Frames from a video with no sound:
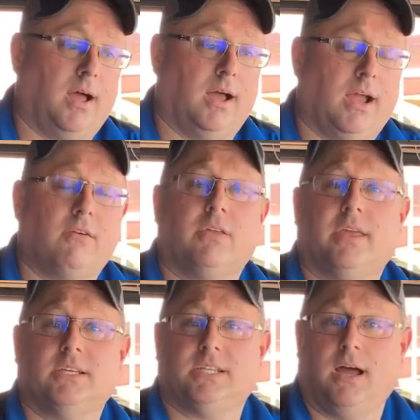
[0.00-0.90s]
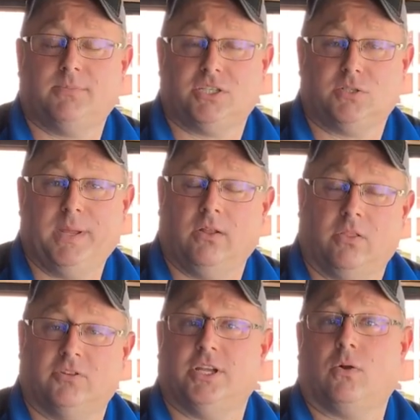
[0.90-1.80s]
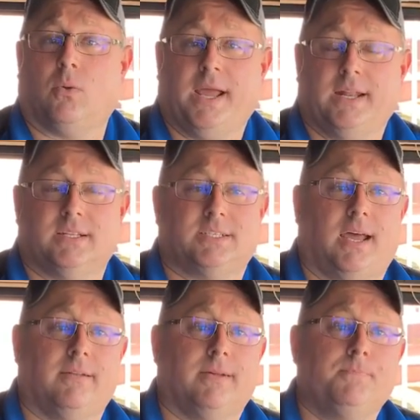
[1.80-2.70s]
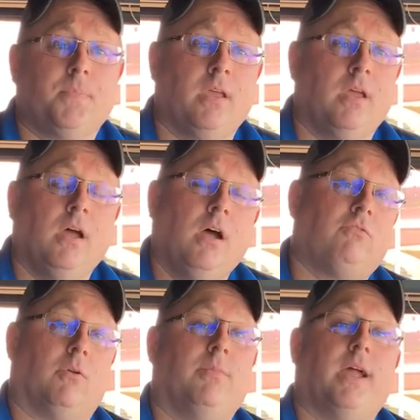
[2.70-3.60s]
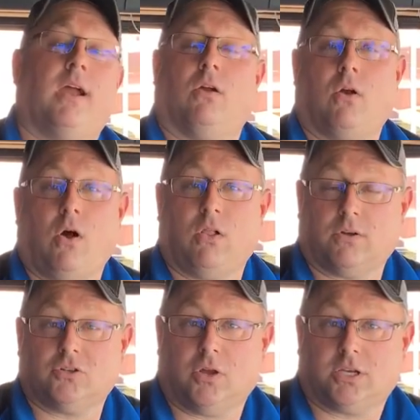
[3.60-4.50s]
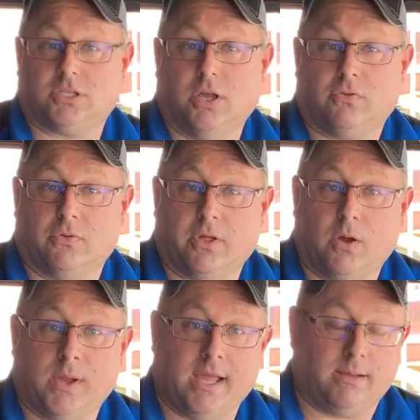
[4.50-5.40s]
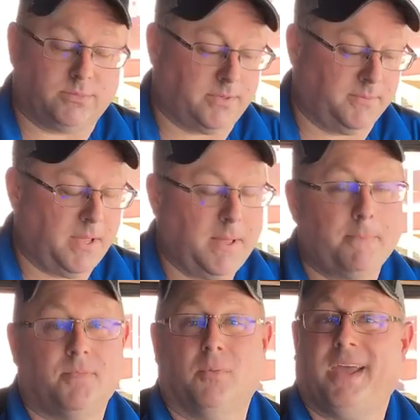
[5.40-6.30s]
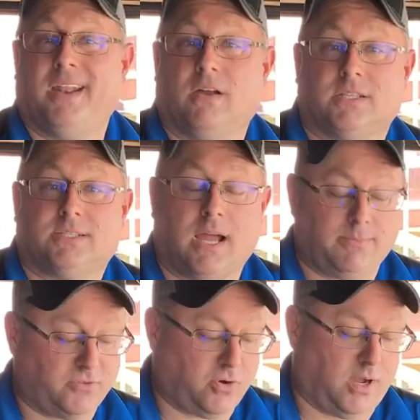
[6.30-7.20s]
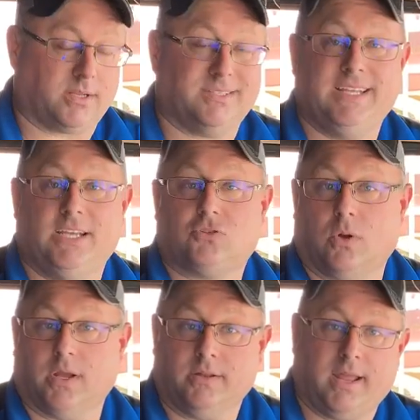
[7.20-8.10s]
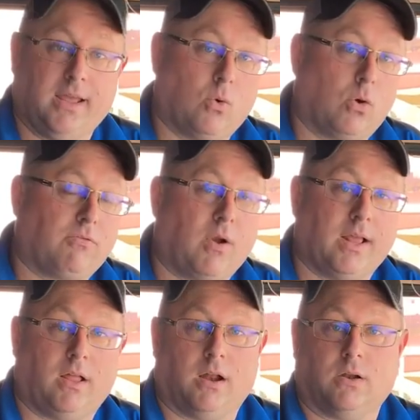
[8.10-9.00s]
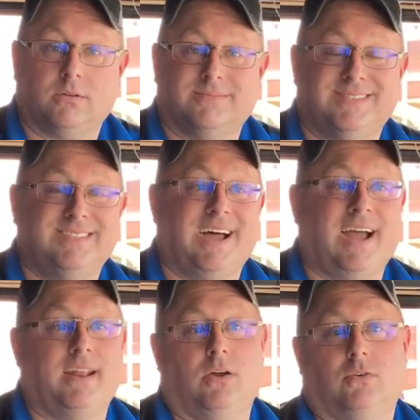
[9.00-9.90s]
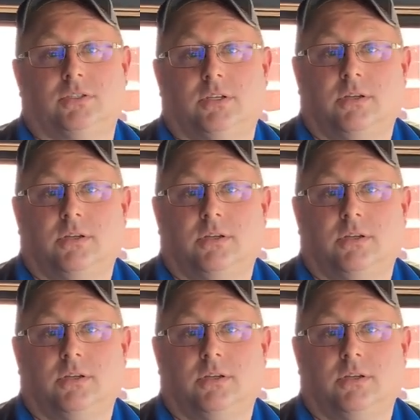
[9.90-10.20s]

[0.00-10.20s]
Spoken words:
Everything is up to speed on the general maintenance side of it. From there, all of our trucks go through the OEMs, depending on the type of truck, Detroit and or Freightliner, dynos,